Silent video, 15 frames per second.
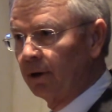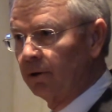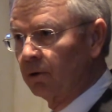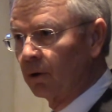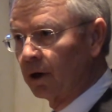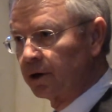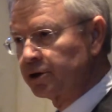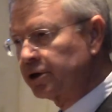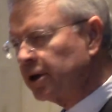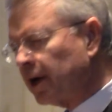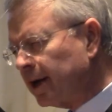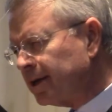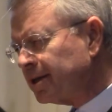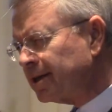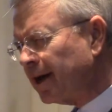who are
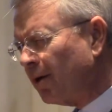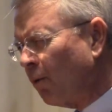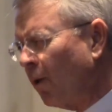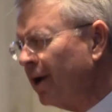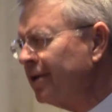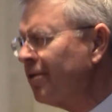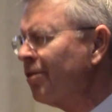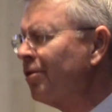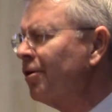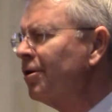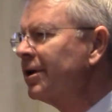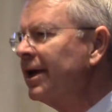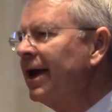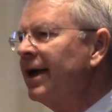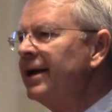just at
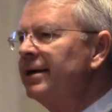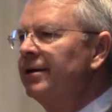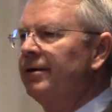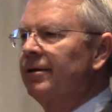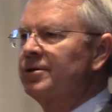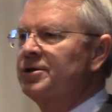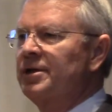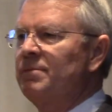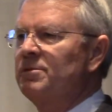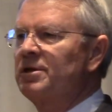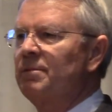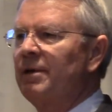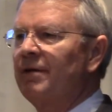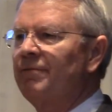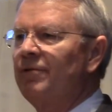138. There seems to
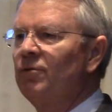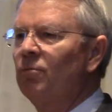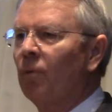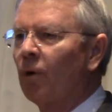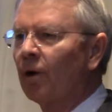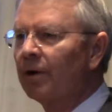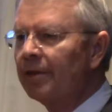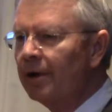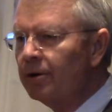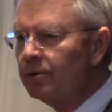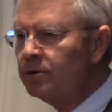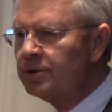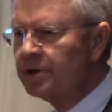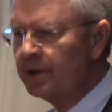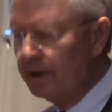be a few more of
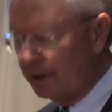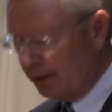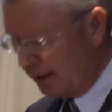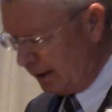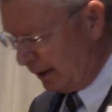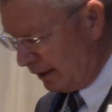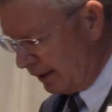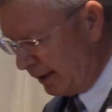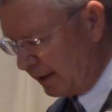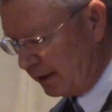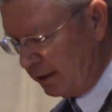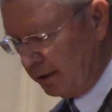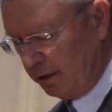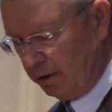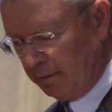those
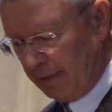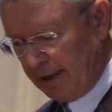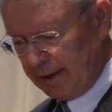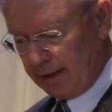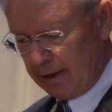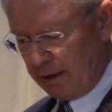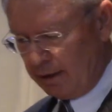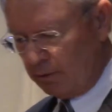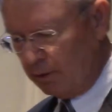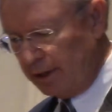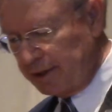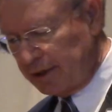than you might otherwise